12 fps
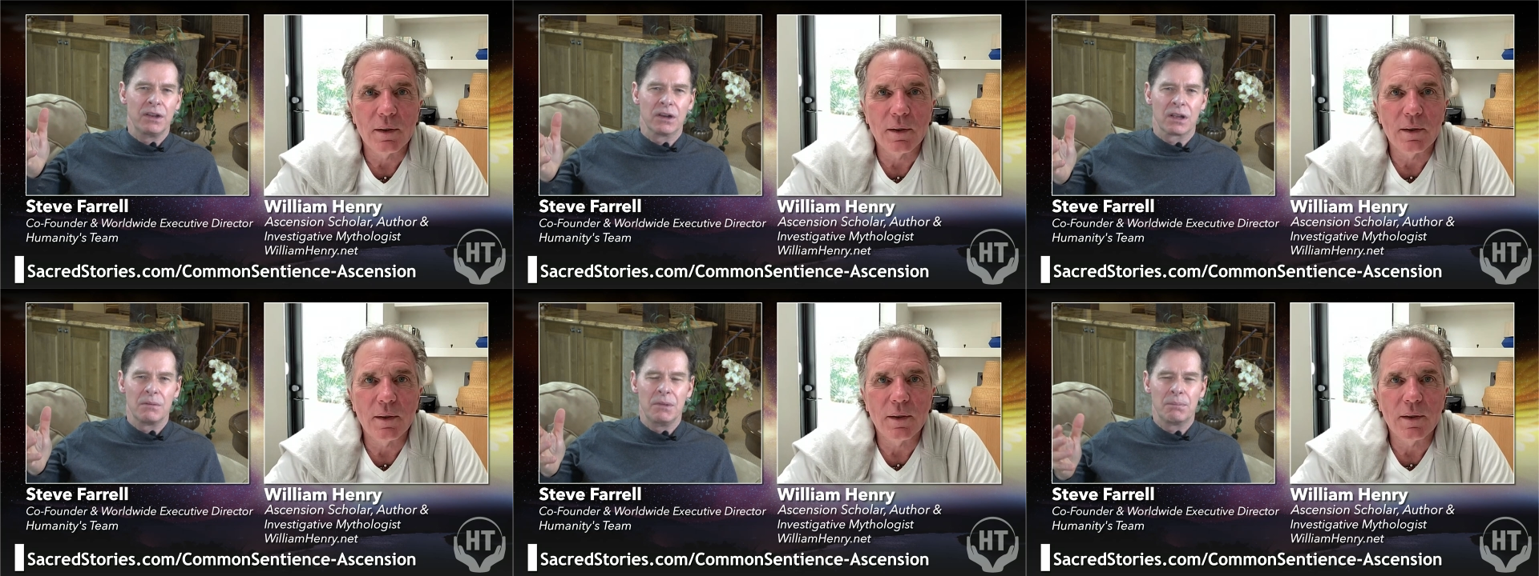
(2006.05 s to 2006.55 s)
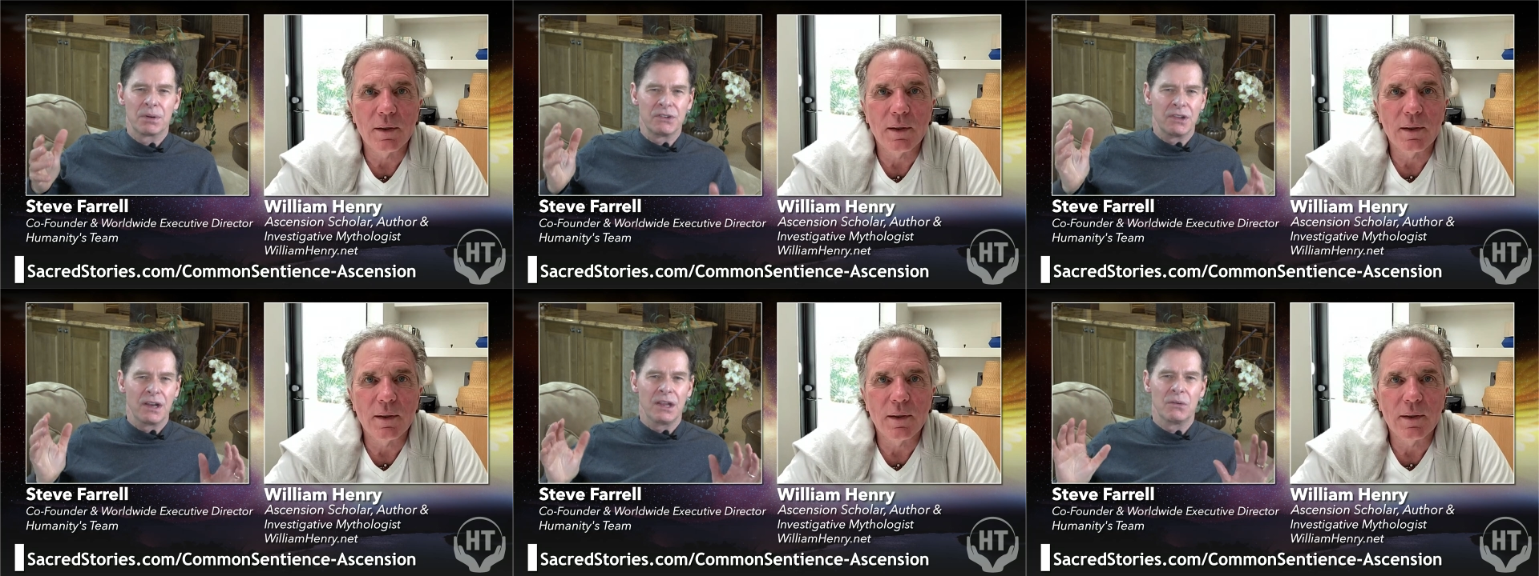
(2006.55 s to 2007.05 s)
Speaker 1: you're going to be
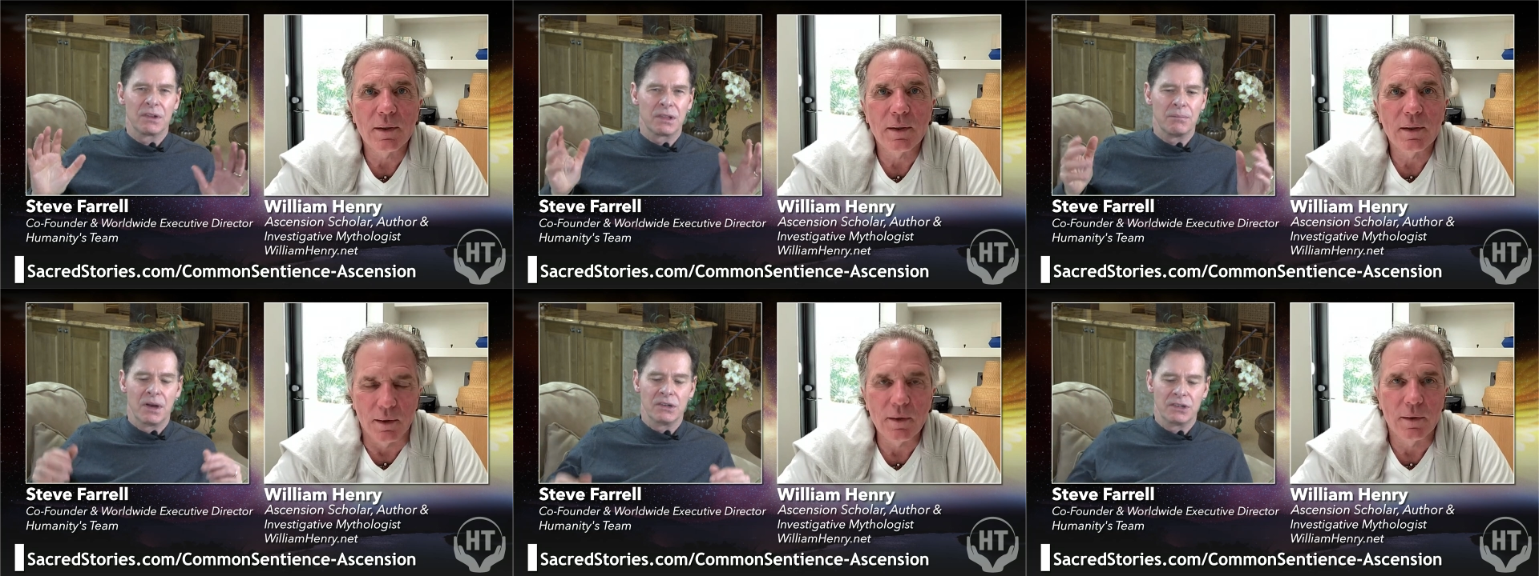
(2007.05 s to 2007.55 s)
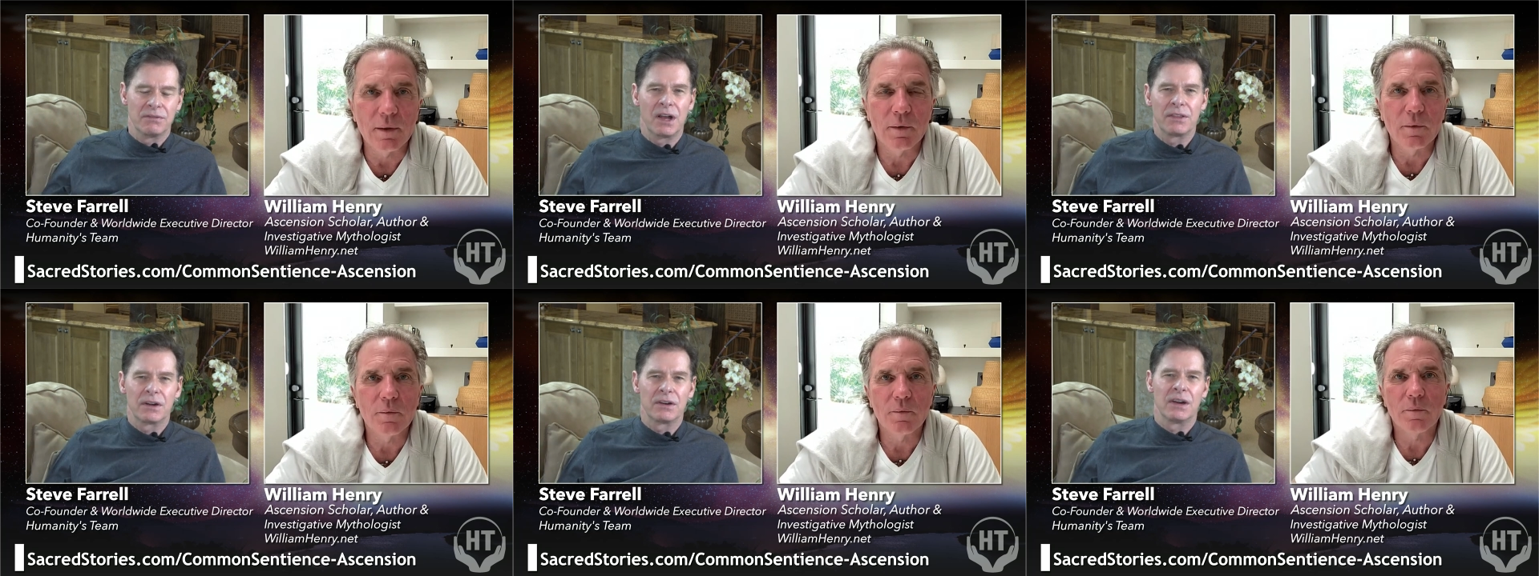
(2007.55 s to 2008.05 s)
presenting with a bunch of
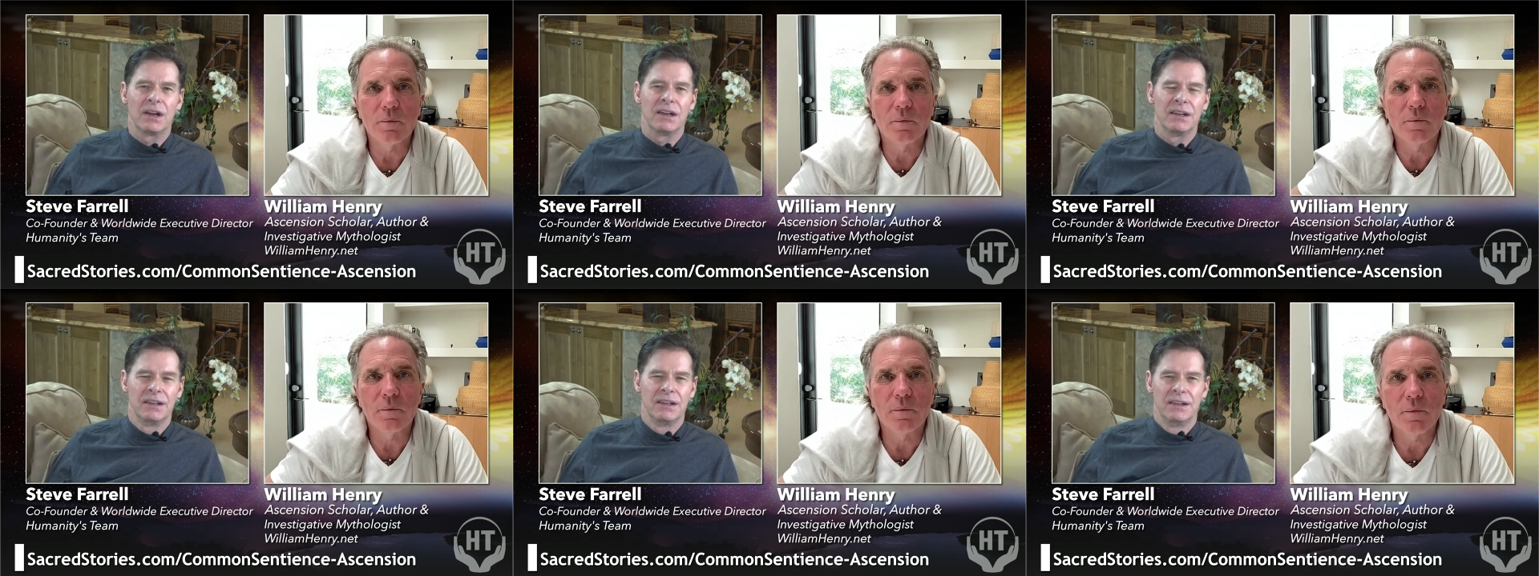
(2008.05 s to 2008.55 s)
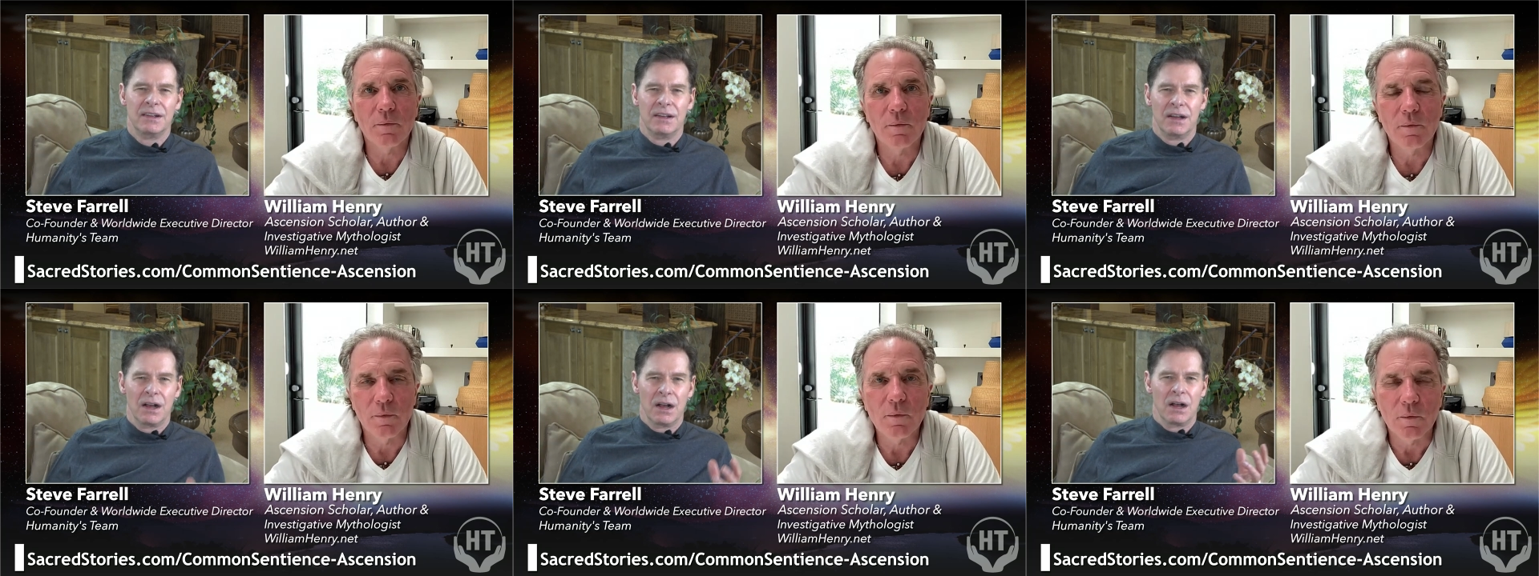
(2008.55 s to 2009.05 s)
other uh,
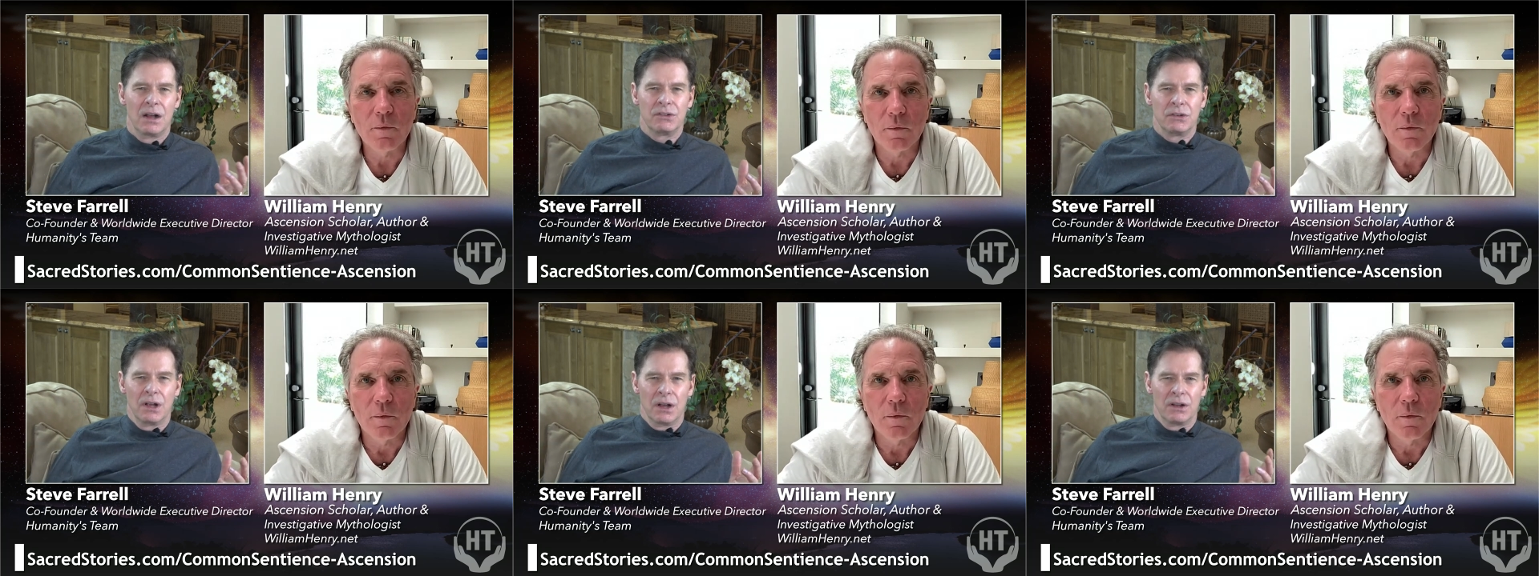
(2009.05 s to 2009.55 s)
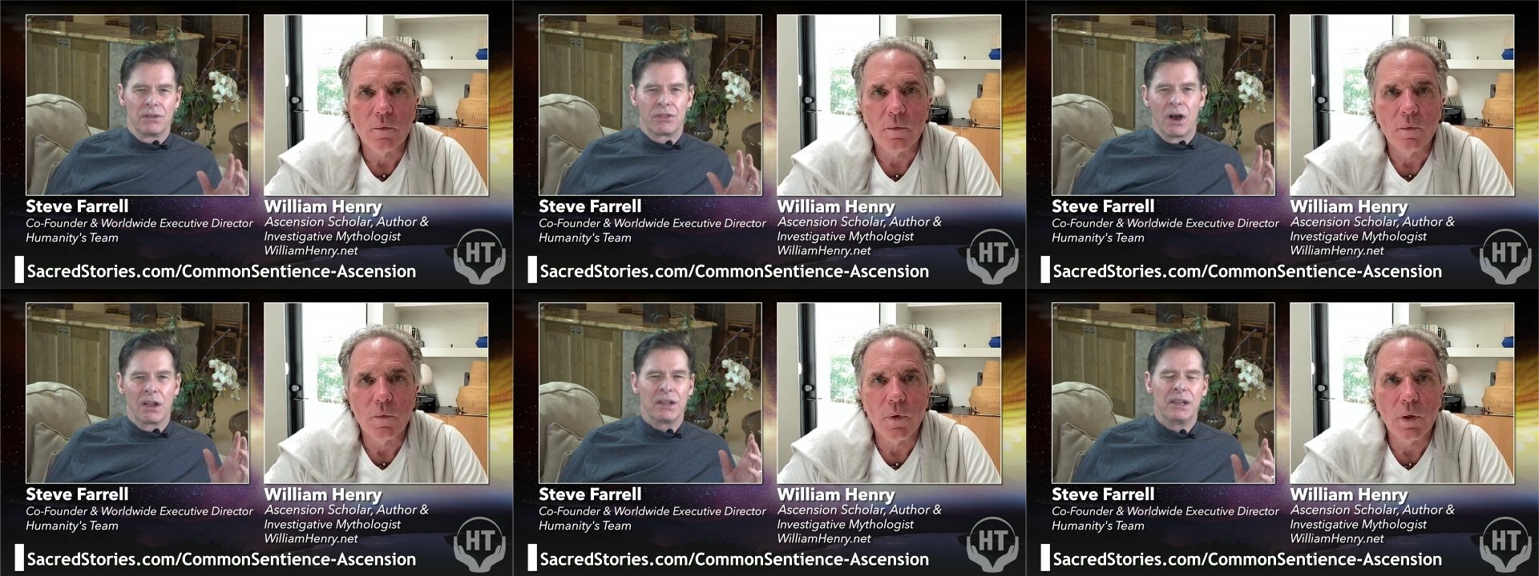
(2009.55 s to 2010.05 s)
uh, uh
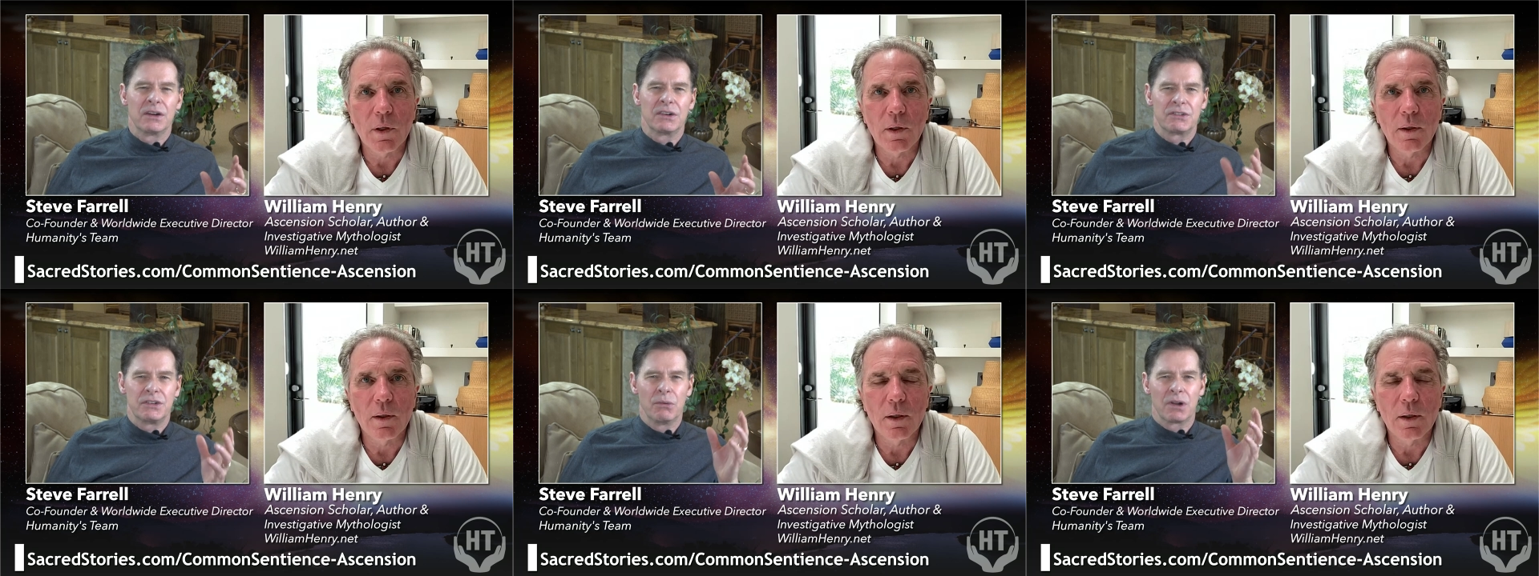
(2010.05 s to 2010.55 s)
thought leaders.